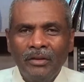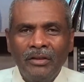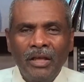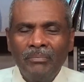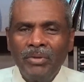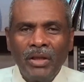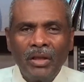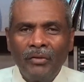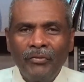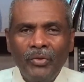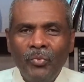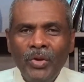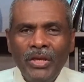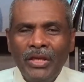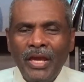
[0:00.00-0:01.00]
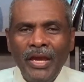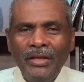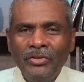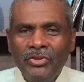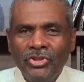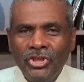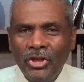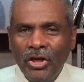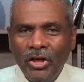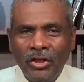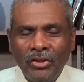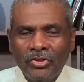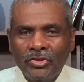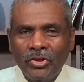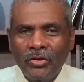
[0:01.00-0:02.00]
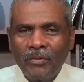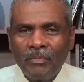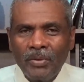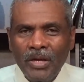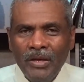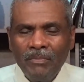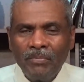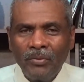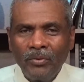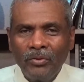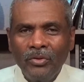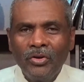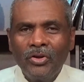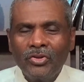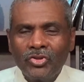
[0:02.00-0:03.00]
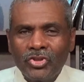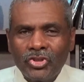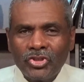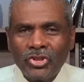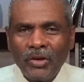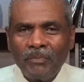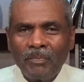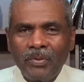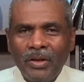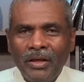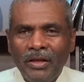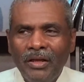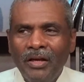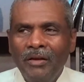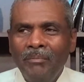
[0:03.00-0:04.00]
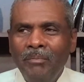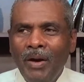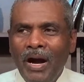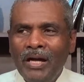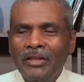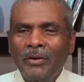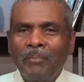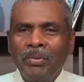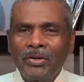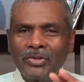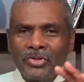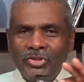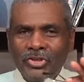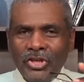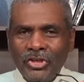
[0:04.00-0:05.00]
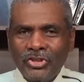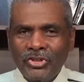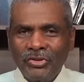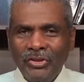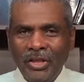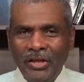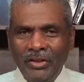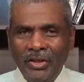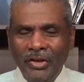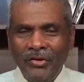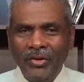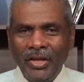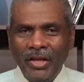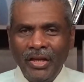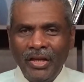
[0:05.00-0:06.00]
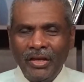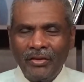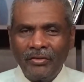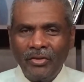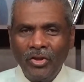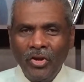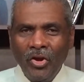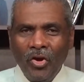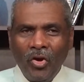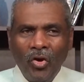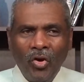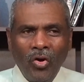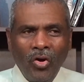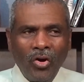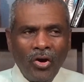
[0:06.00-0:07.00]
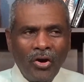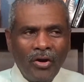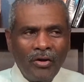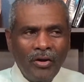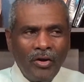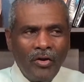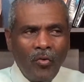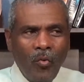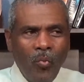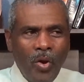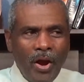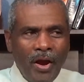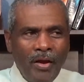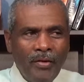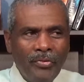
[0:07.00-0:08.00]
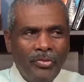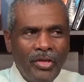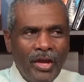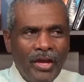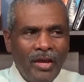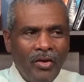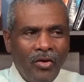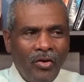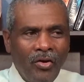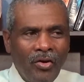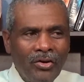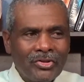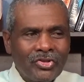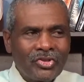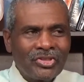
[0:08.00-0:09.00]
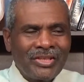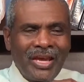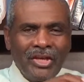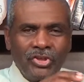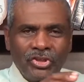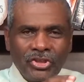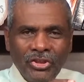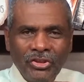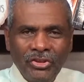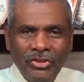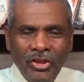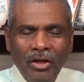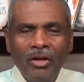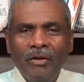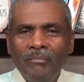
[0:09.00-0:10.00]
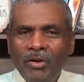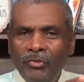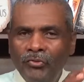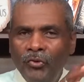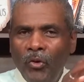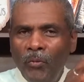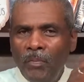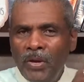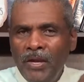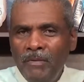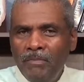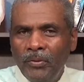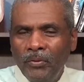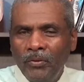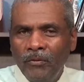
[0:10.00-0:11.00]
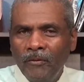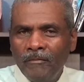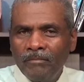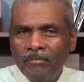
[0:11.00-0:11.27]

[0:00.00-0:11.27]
that, beloved, we can't judge people simply by the position that they're in, or where they are stationed before people.